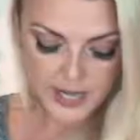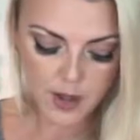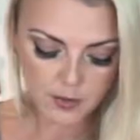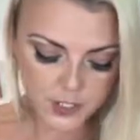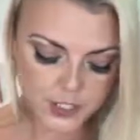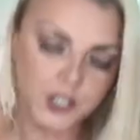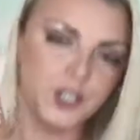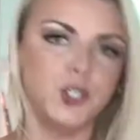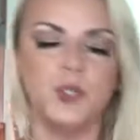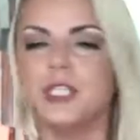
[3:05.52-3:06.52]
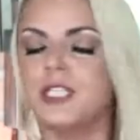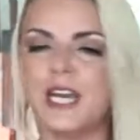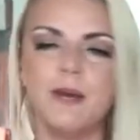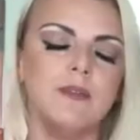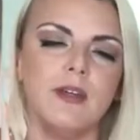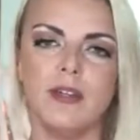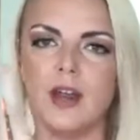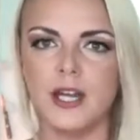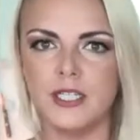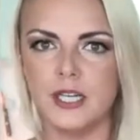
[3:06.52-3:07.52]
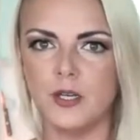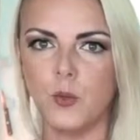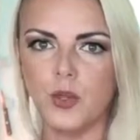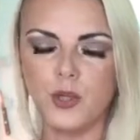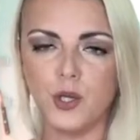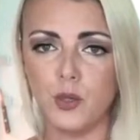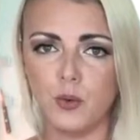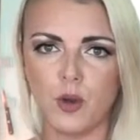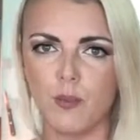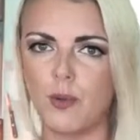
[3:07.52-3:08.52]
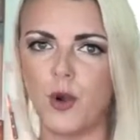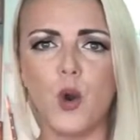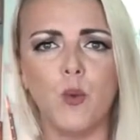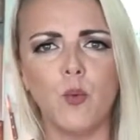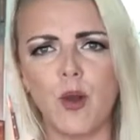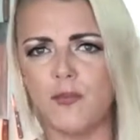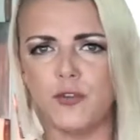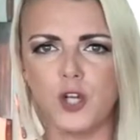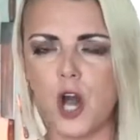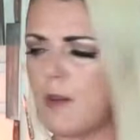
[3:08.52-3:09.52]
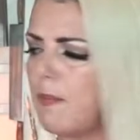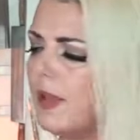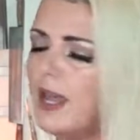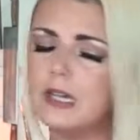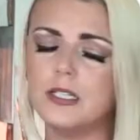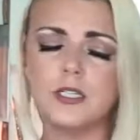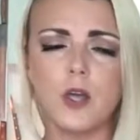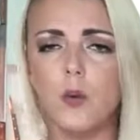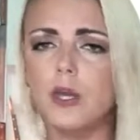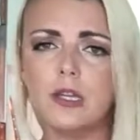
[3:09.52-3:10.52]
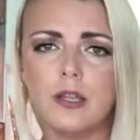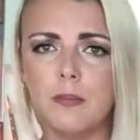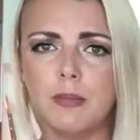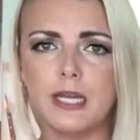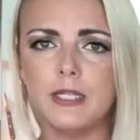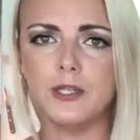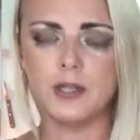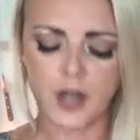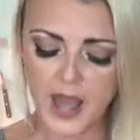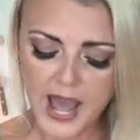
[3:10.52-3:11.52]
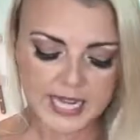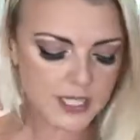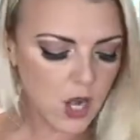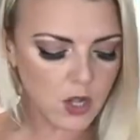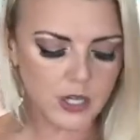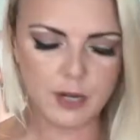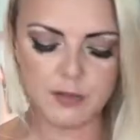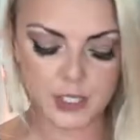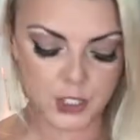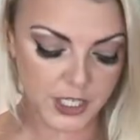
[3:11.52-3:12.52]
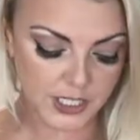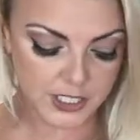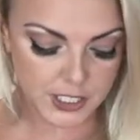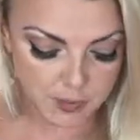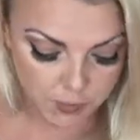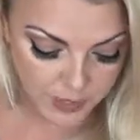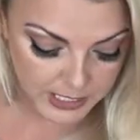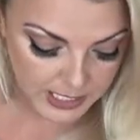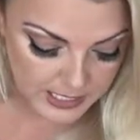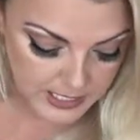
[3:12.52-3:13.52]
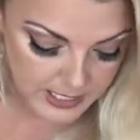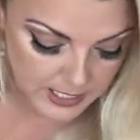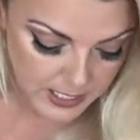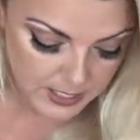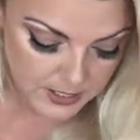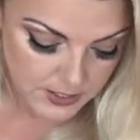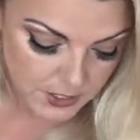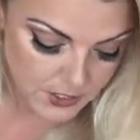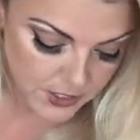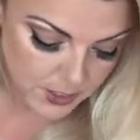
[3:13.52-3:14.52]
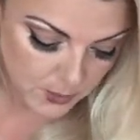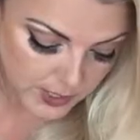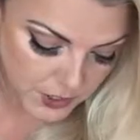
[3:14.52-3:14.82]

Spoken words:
now I'm just gonna do the same thing that I did with the cucumber, a rough chop. Again, it's going into the blender, it's all gonna be diced up really nicely. So just a quick